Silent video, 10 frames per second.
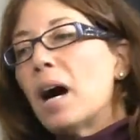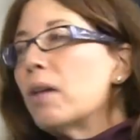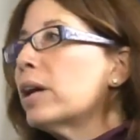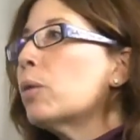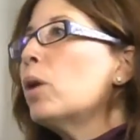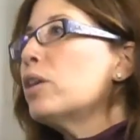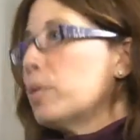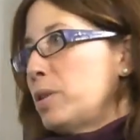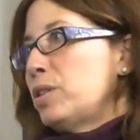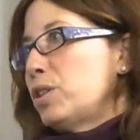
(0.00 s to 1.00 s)
I don't care what
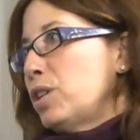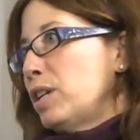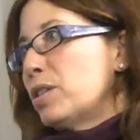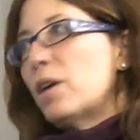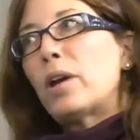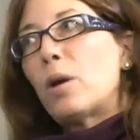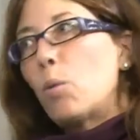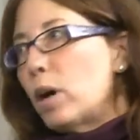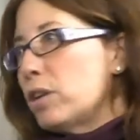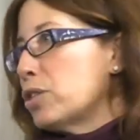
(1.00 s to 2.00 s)
your position is. I don't care
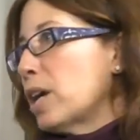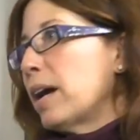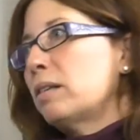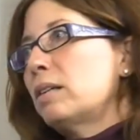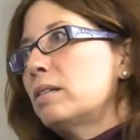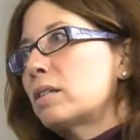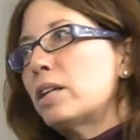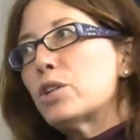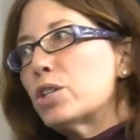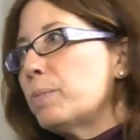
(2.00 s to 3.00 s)
what your title is.
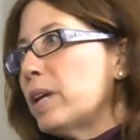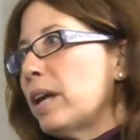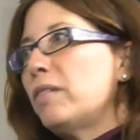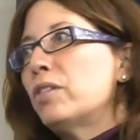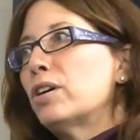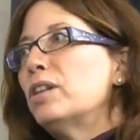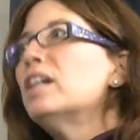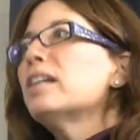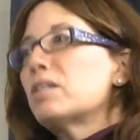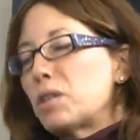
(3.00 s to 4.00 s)
Leadership behavior
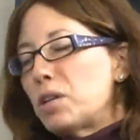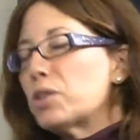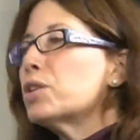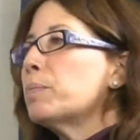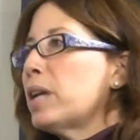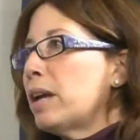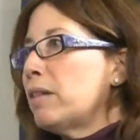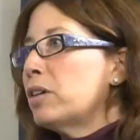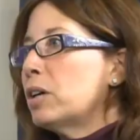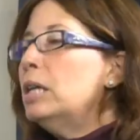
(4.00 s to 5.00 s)
is leadership
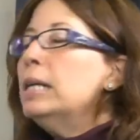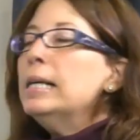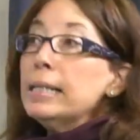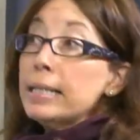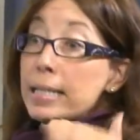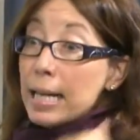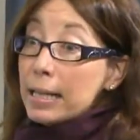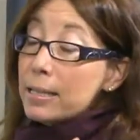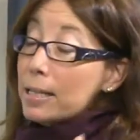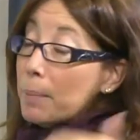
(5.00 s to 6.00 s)
behavior. Right. The
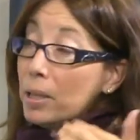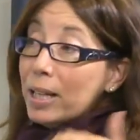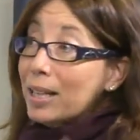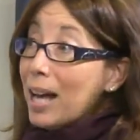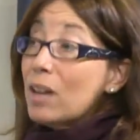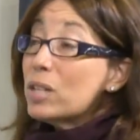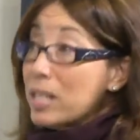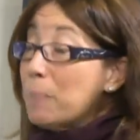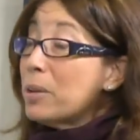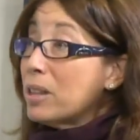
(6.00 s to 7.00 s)
second step on that ladder
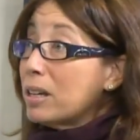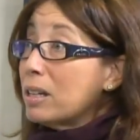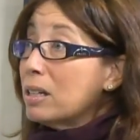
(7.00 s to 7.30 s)
is empathy.